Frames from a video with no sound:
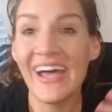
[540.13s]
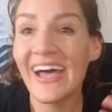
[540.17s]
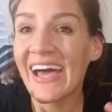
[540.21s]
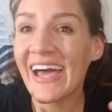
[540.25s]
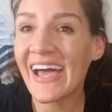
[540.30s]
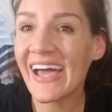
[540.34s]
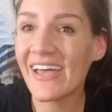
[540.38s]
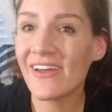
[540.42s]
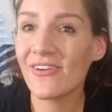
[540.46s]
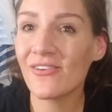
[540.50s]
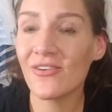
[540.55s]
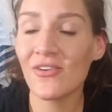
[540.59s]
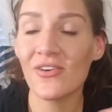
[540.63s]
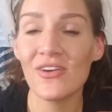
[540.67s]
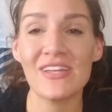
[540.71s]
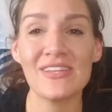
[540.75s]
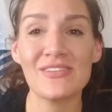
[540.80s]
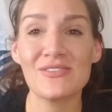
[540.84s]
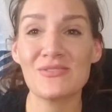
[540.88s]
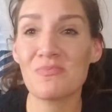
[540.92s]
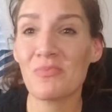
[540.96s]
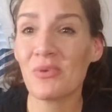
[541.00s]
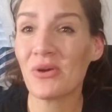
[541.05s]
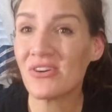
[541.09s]
I don't know,
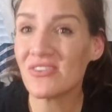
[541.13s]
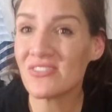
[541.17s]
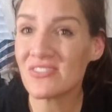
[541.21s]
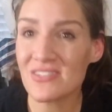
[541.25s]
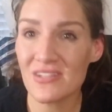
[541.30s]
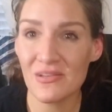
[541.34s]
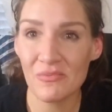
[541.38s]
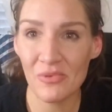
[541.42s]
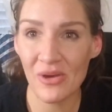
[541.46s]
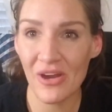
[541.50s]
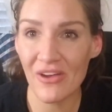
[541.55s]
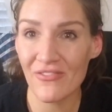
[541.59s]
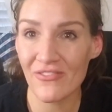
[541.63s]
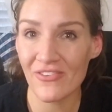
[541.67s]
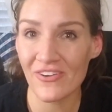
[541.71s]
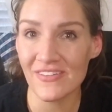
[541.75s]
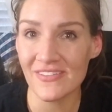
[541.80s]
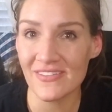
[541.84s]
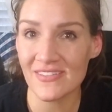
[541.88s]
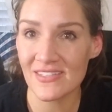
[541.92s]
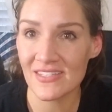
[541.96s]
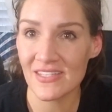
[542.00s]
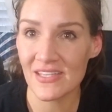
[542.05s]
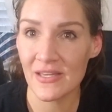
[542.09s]
as personal
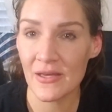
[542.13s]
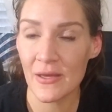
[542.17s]
preference.